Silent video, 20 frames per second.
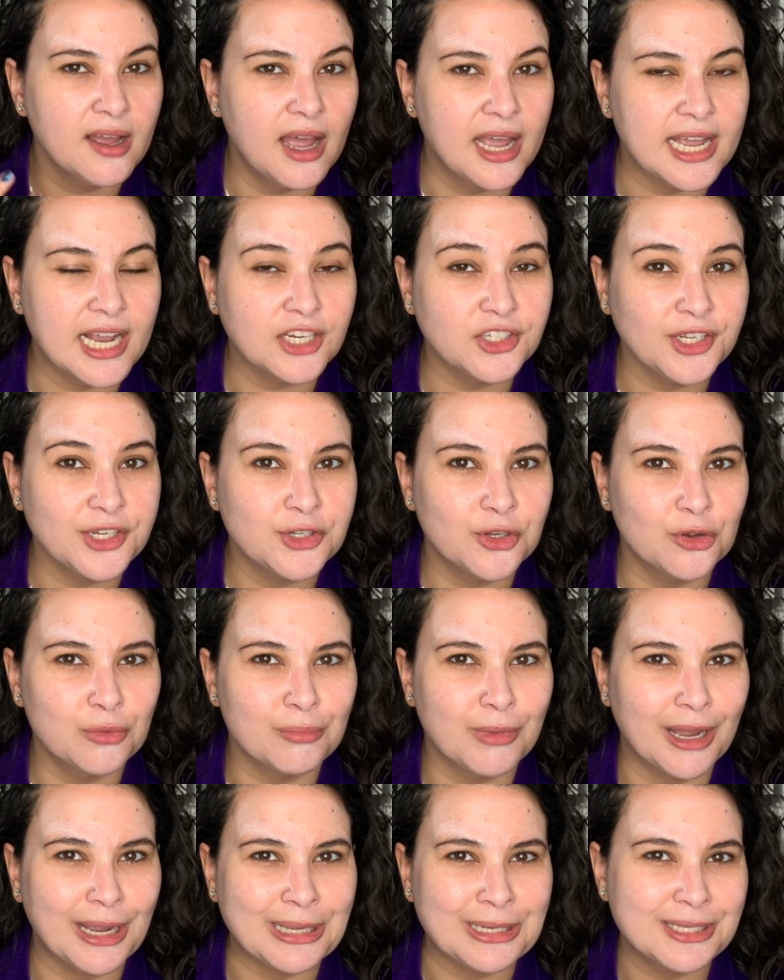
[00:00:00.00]
I actually
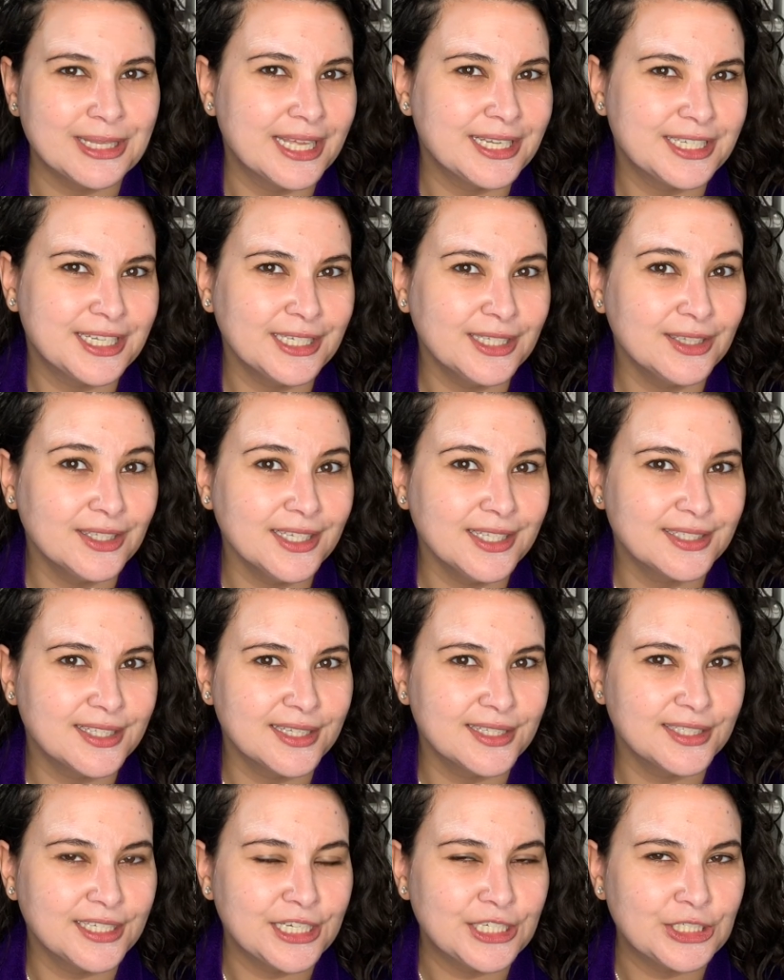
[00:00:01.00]
don't mind that tingling
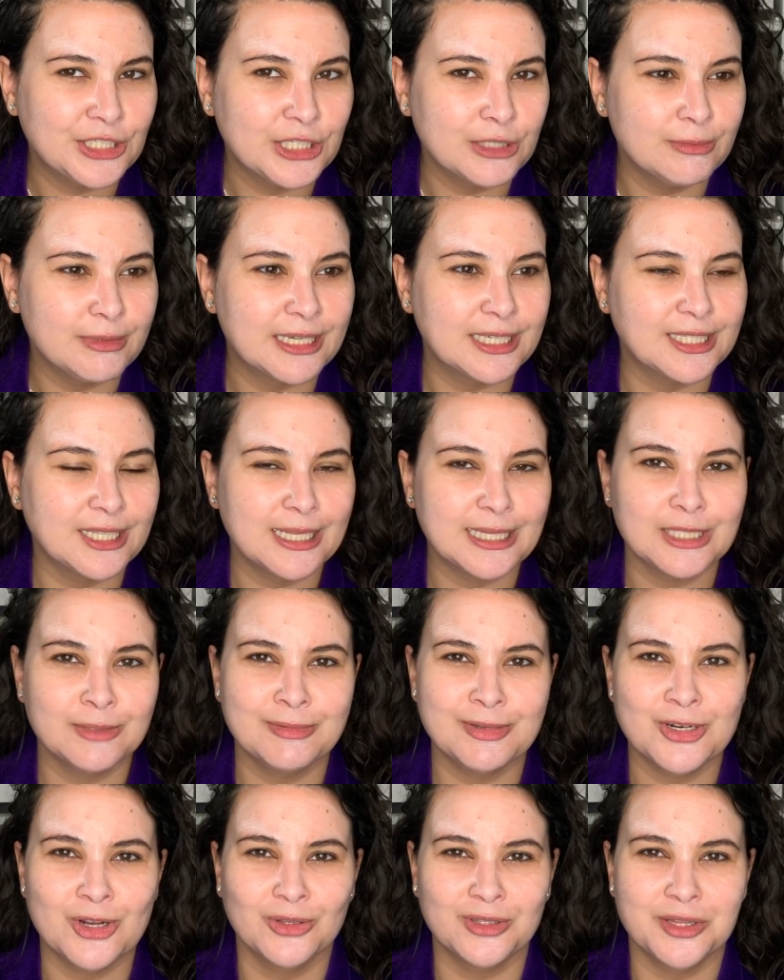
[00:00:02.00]
sensation because it lets
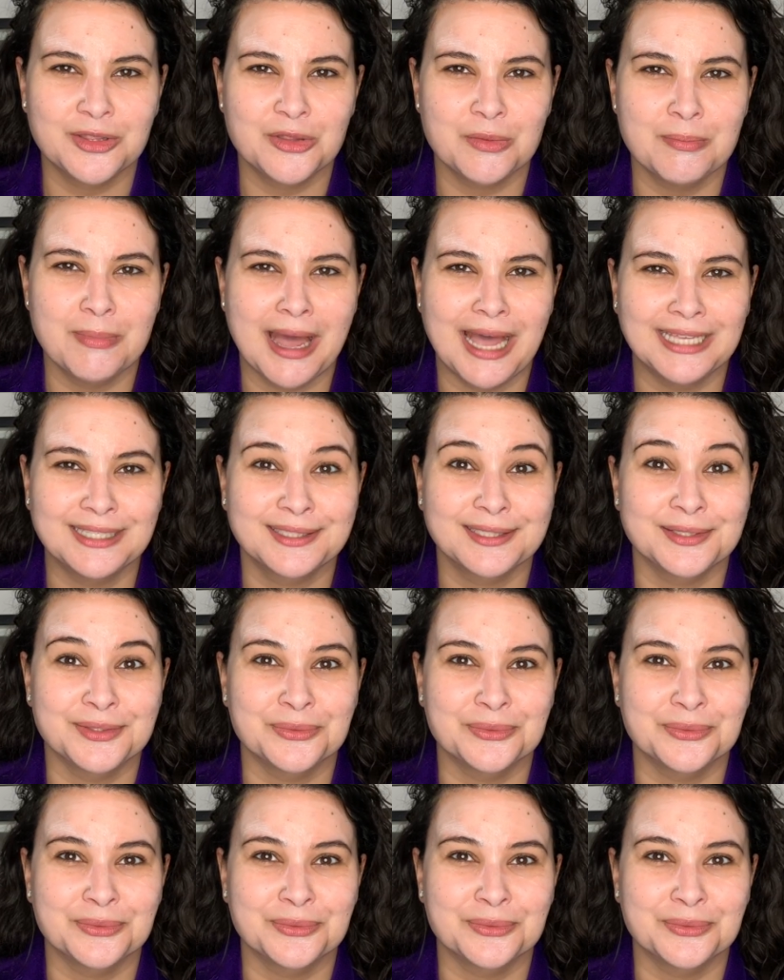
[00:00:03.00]
me know that the mask